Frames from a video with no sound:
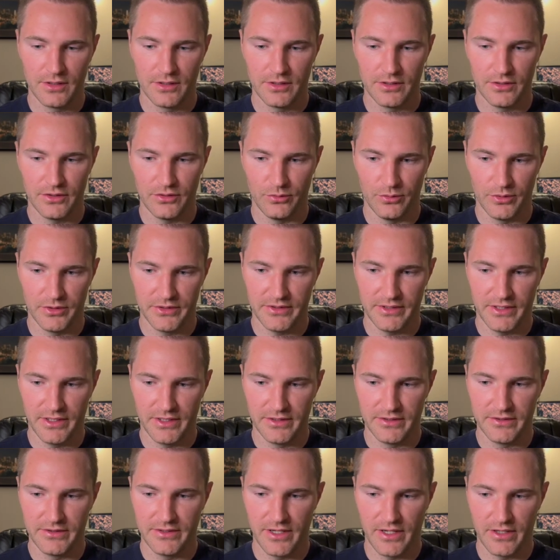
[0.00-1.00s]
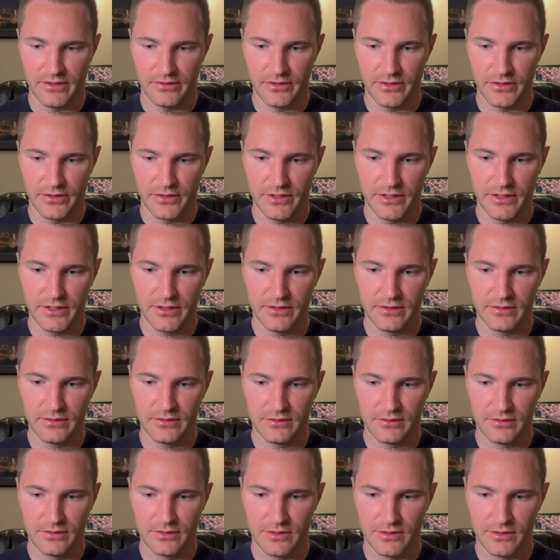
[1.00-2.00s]
So once that is downloaded,
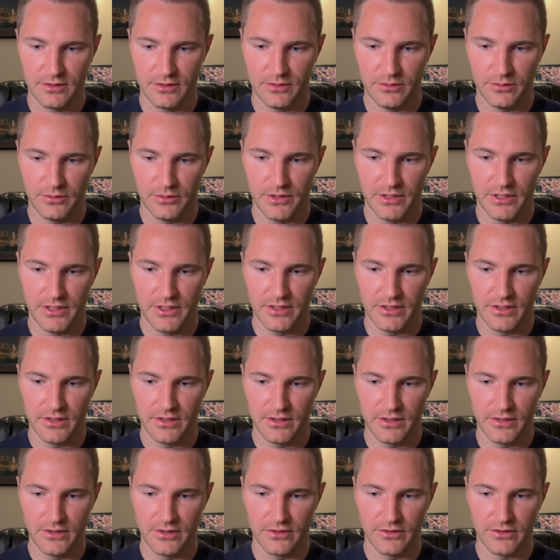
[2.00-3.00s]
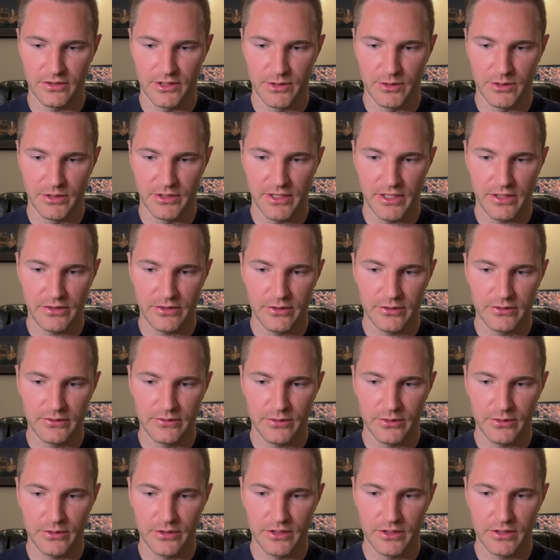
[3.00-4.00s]
we can just go to our downloads
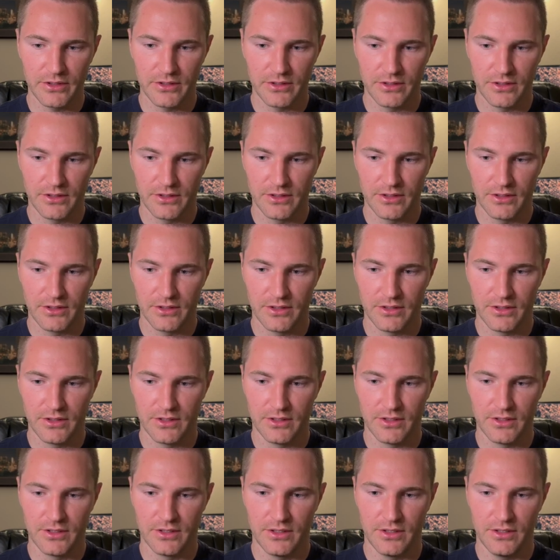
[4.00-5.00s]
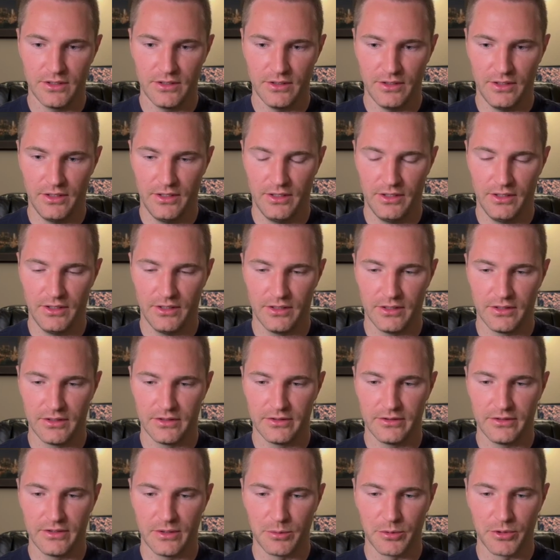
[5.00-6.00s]
folder and
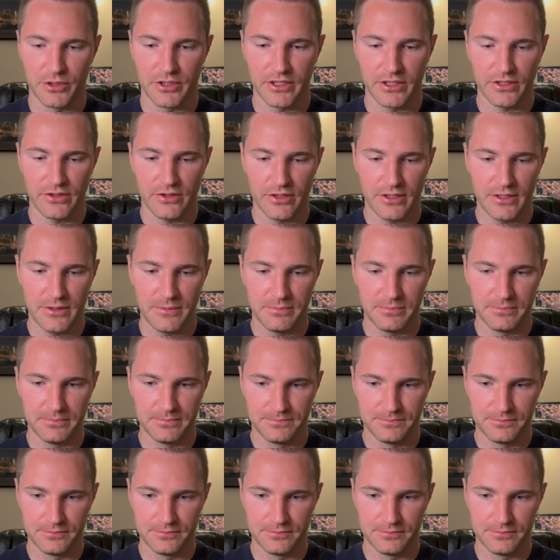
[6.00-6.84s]
double click on it.